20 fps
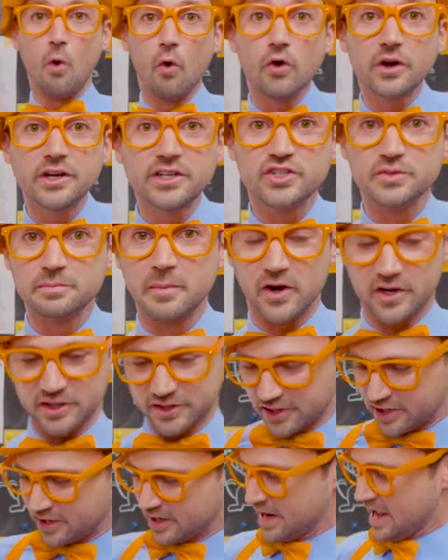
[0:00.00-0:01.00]
orange
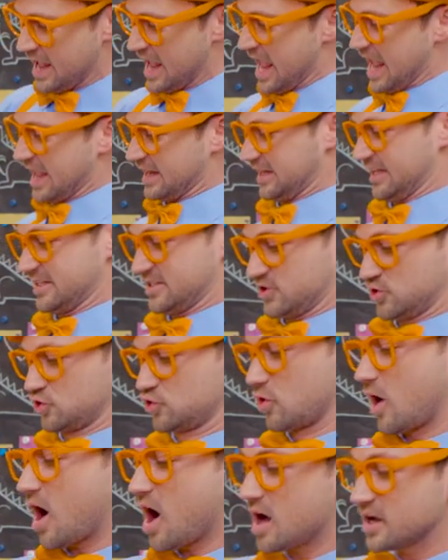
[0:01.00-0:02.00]
marker and let's
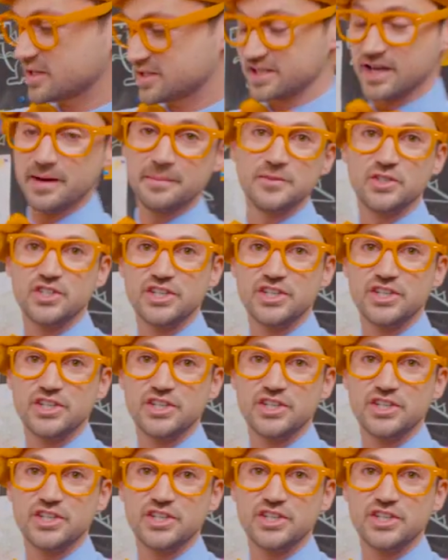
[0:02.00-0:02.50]
draw some